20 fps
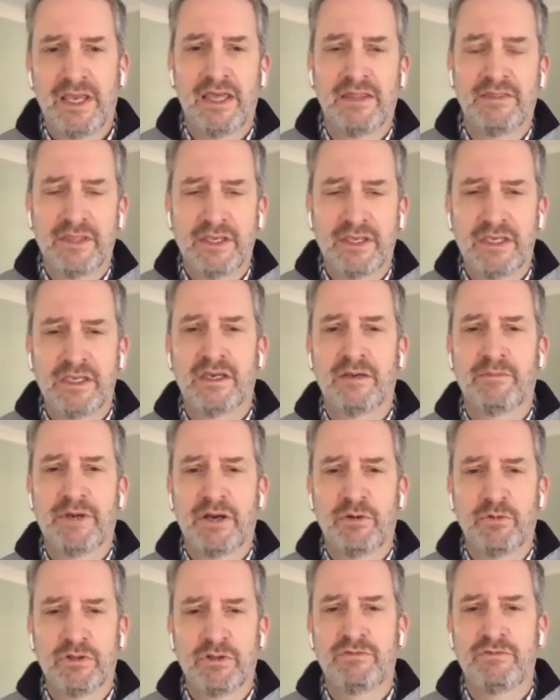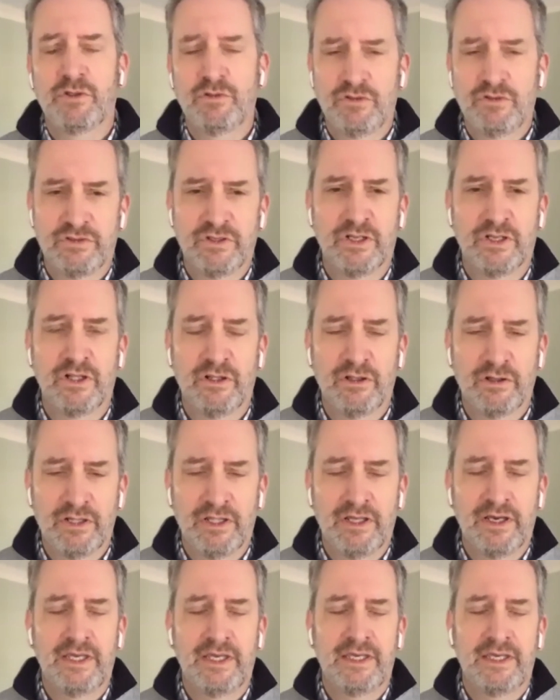and thinking about what the future is going to look
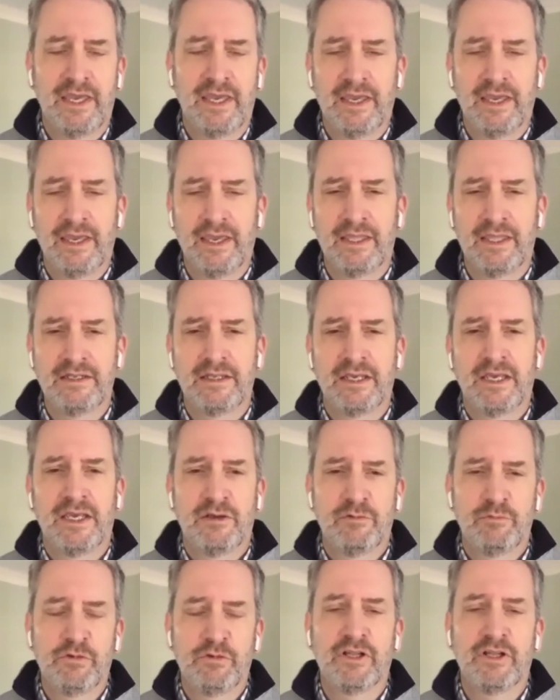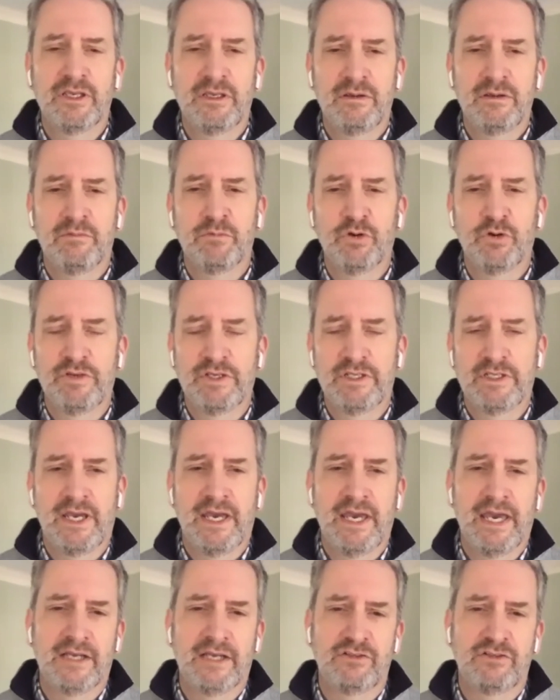like and really moving to
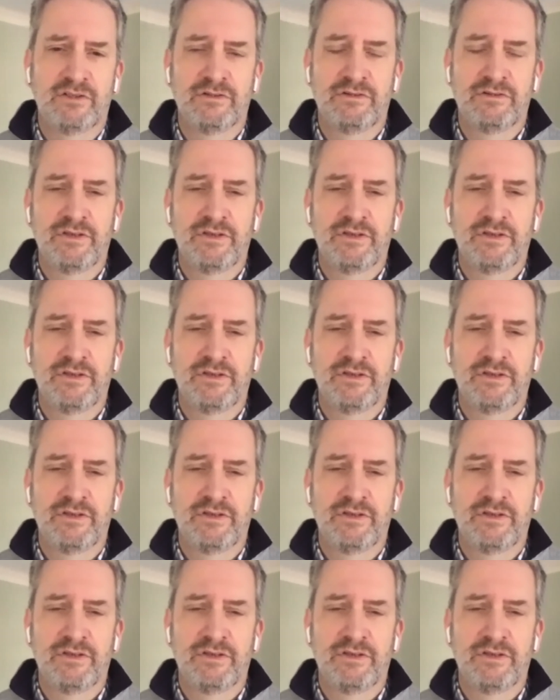action.